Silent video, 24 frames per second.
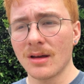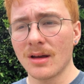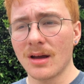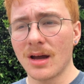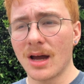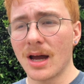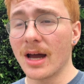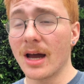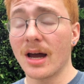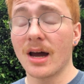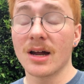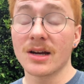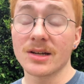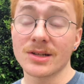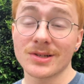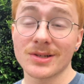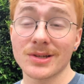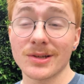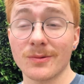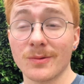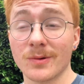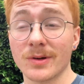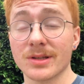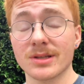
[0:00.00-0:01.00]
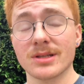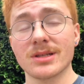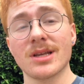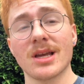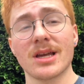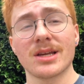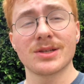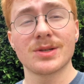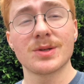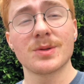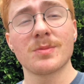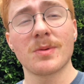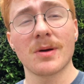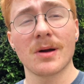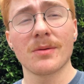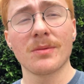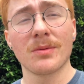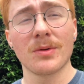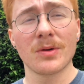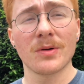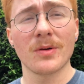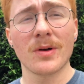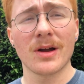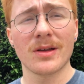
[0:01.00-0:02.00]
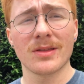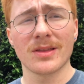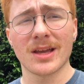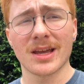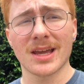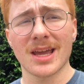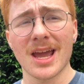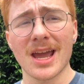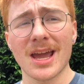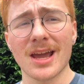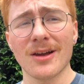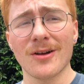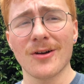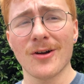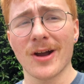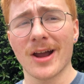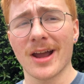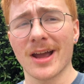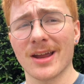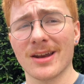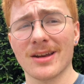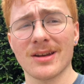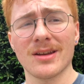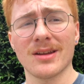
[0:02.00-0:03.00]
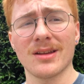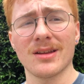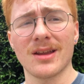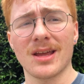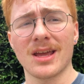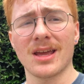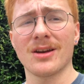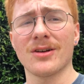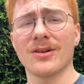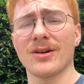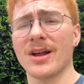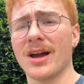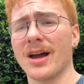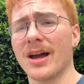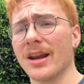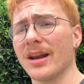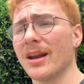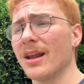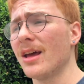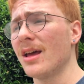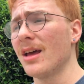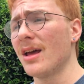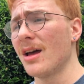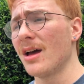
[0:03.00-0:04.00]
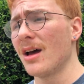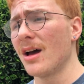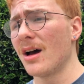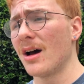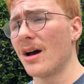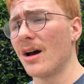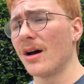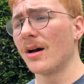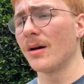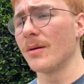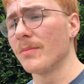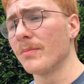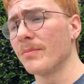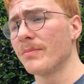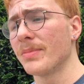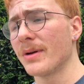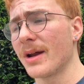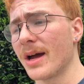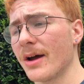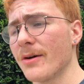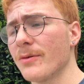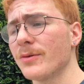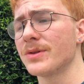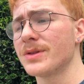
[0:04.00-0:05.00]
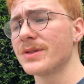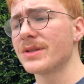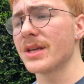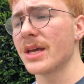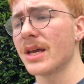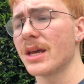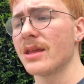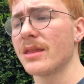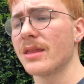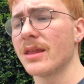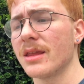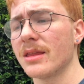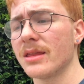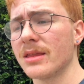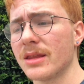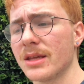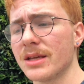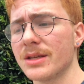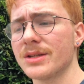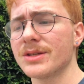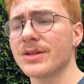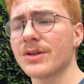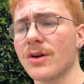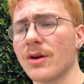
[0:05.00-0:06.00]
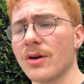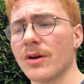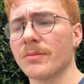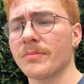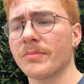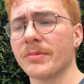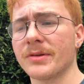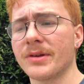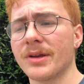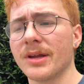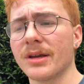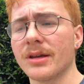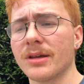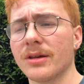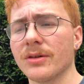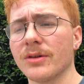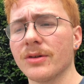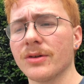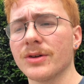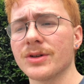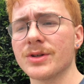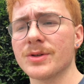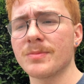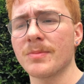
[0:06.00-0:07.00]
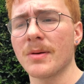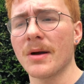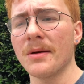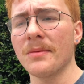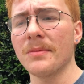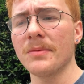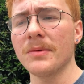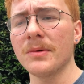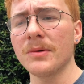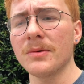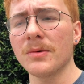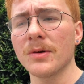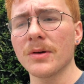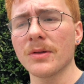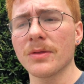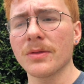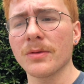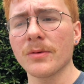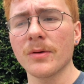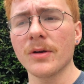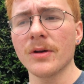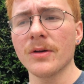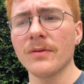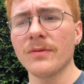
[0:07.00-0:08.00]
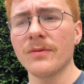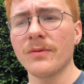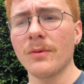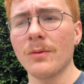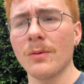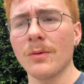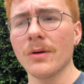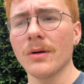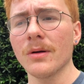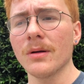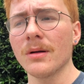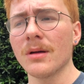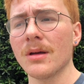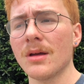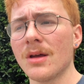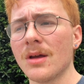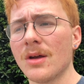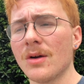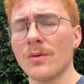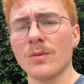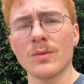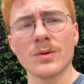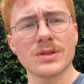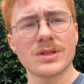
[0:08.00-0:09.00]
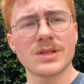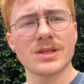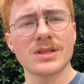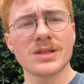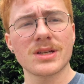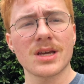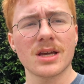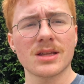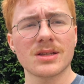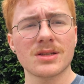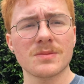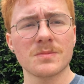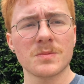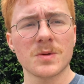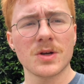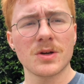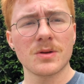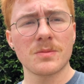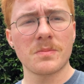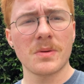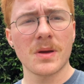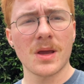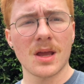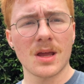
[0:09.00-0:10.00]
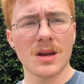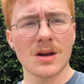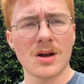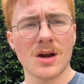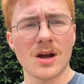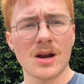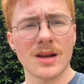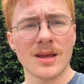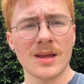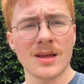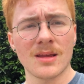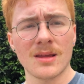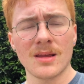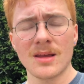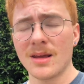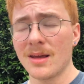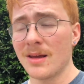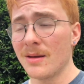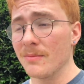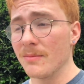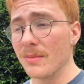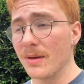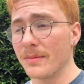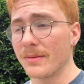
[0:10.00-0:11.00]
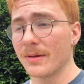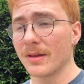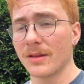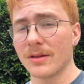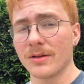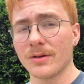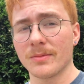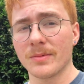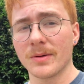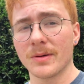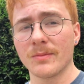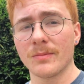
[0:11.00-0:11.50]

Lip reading: honestly, when it's nice, it's probably around like $8 grand, 8 or 9. But I would say that this car in particular is probably worth 3 or 4 once it's got some good paint on it, maybe a little bit